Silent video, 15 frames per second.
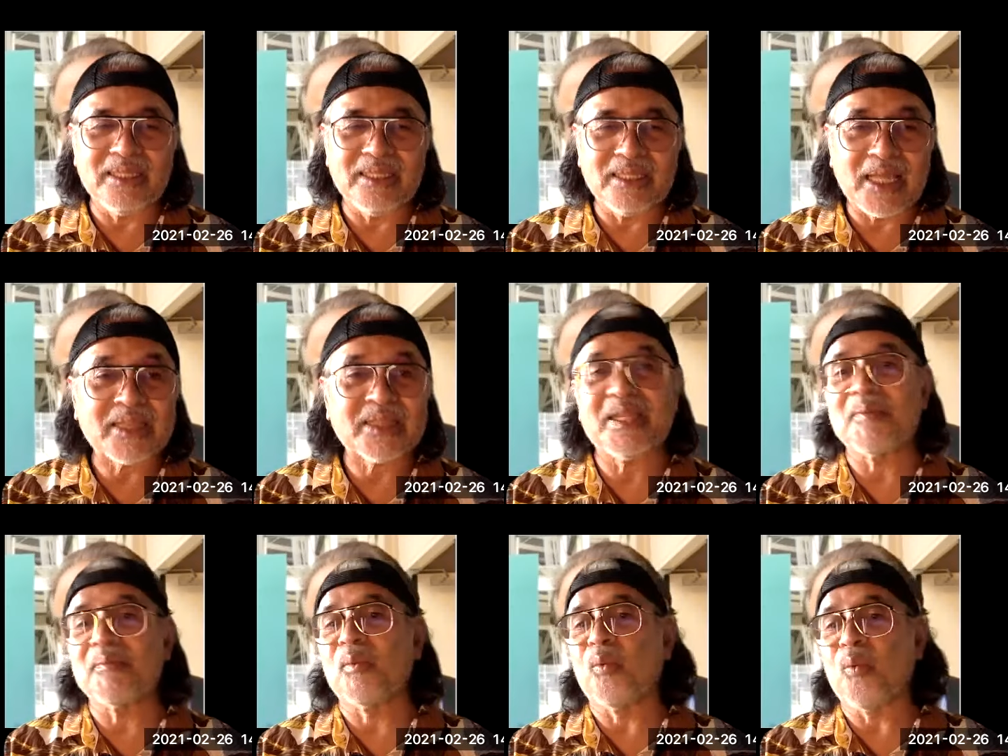let
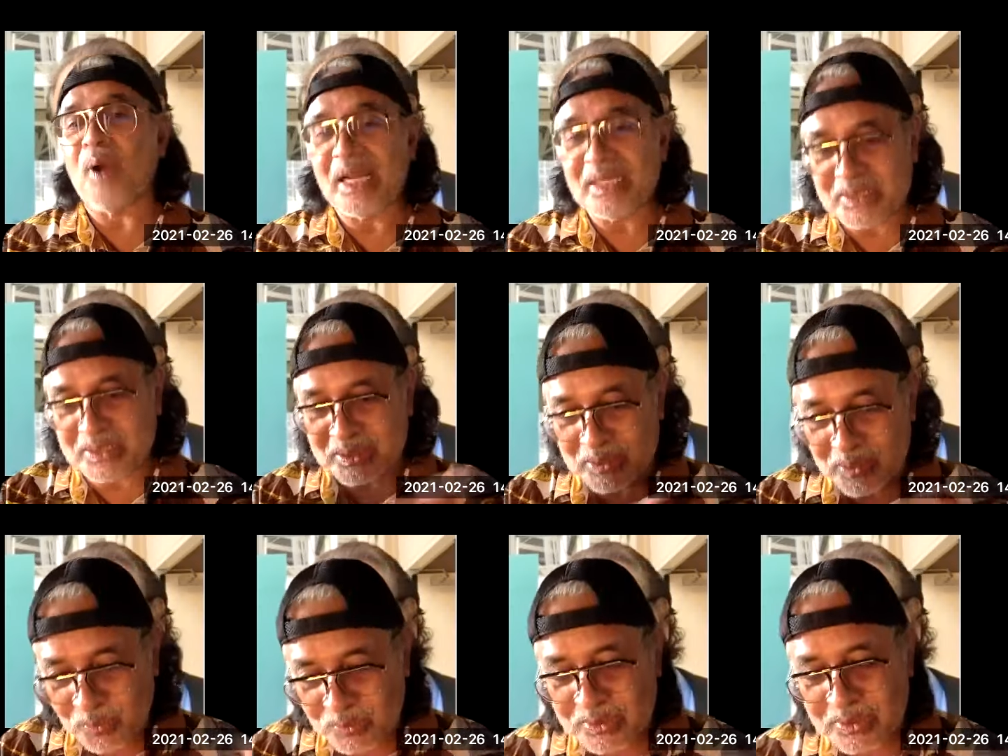them watch
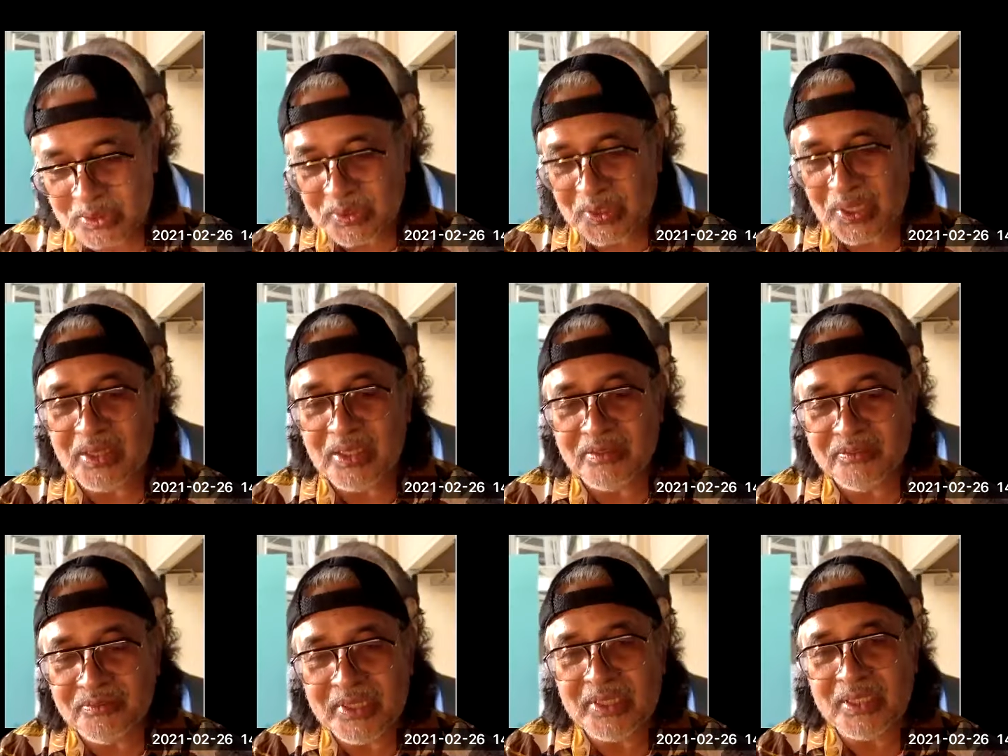those
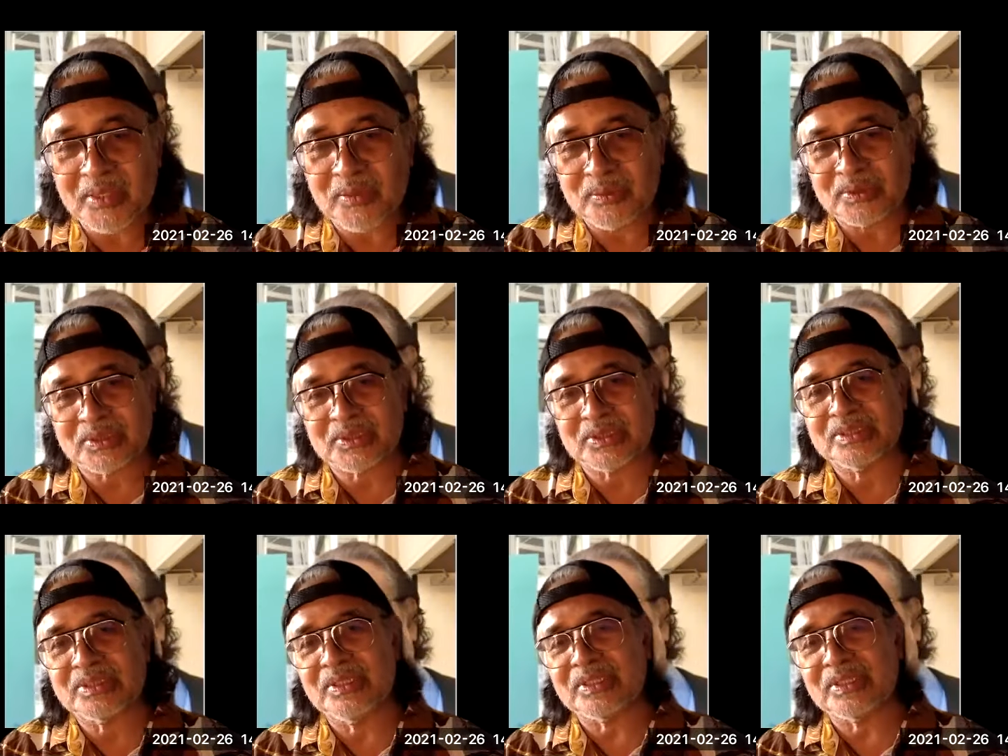training videos.
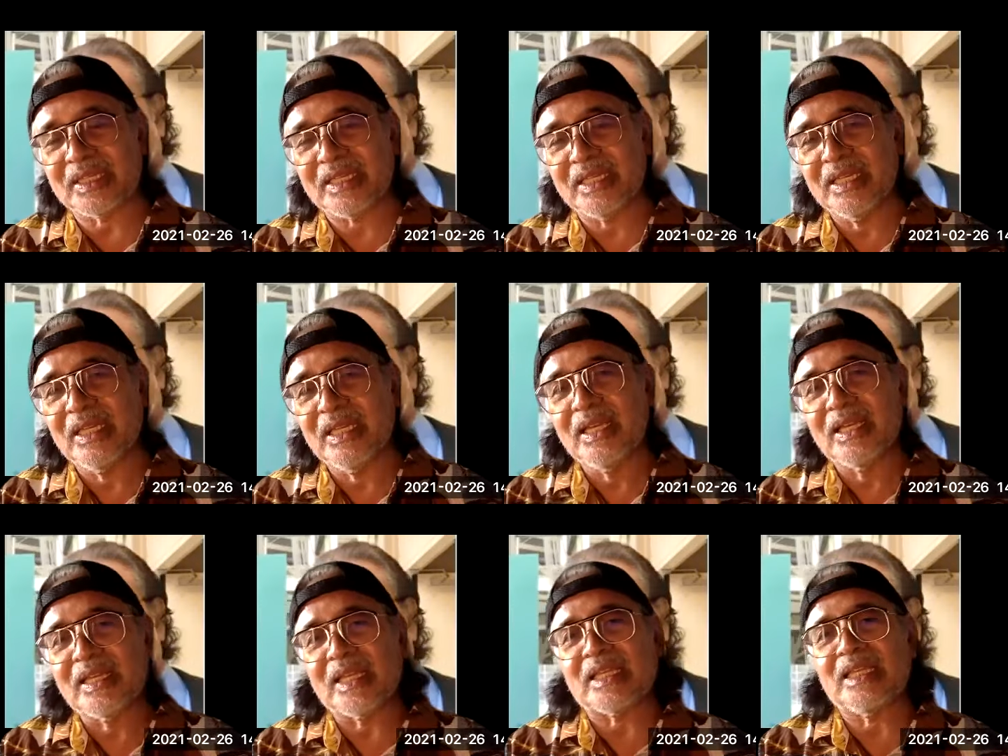Okay,
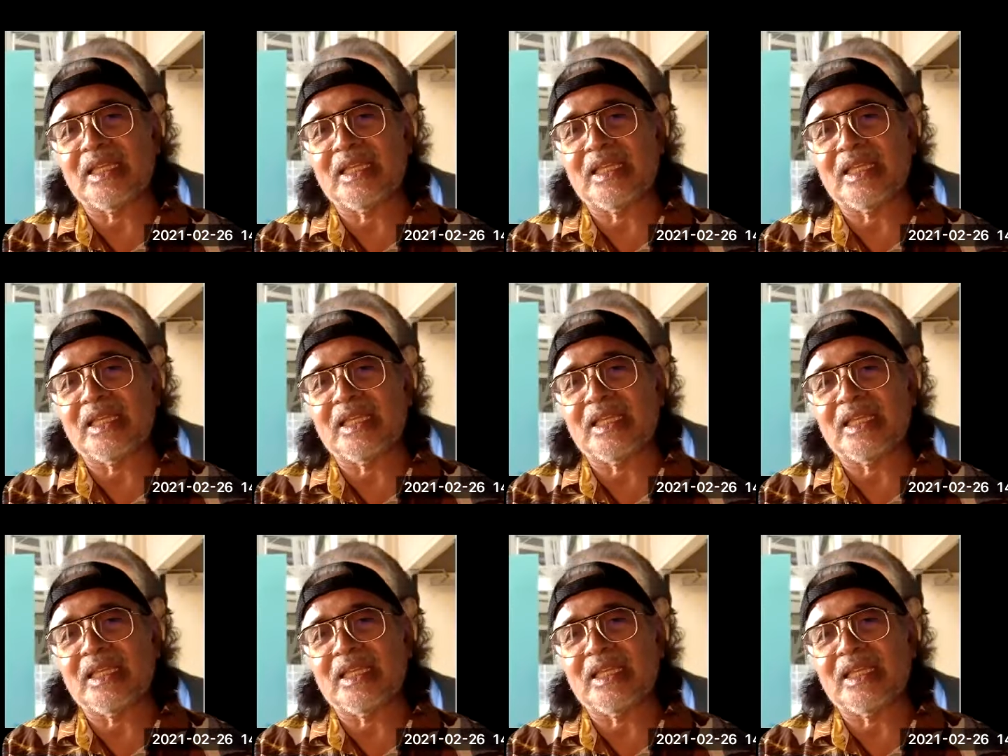like